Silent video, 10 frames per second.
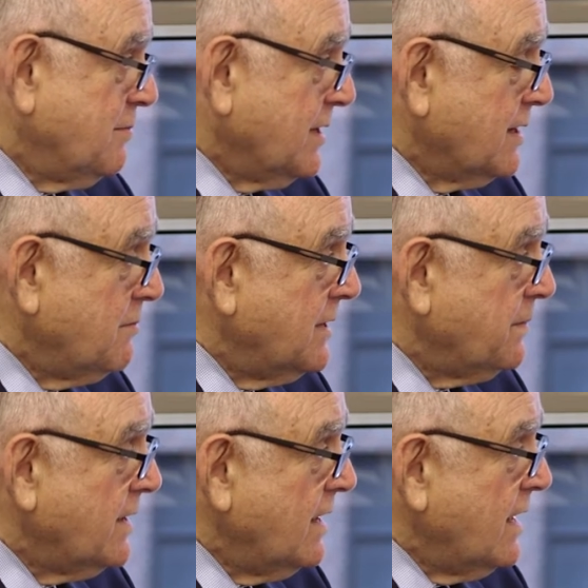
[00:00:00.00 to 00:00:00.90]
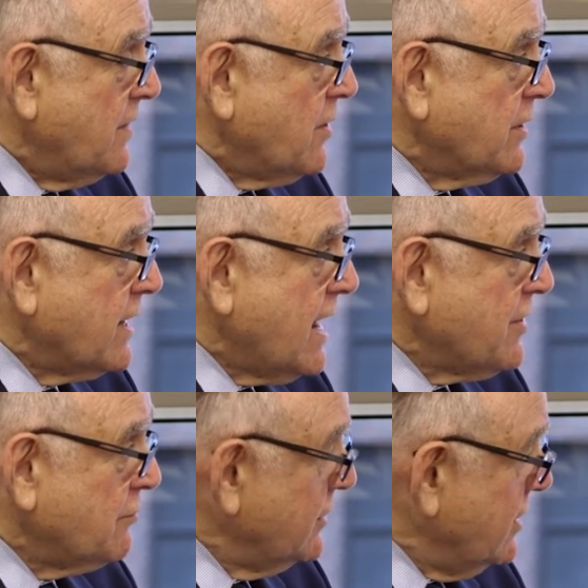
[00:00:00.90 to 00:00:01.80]
bring them in. The only guy
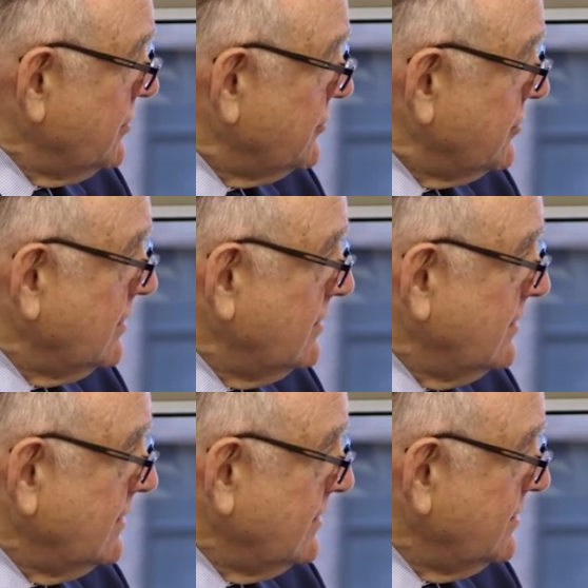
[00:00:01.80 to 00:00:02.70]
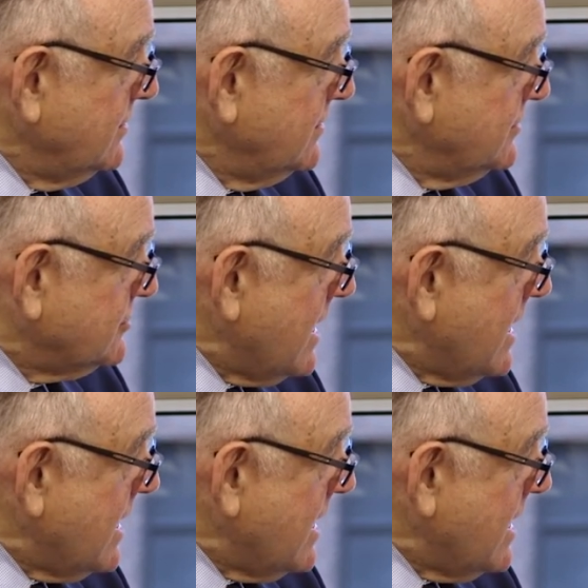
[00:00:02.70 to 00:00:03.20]
that really understood the uh,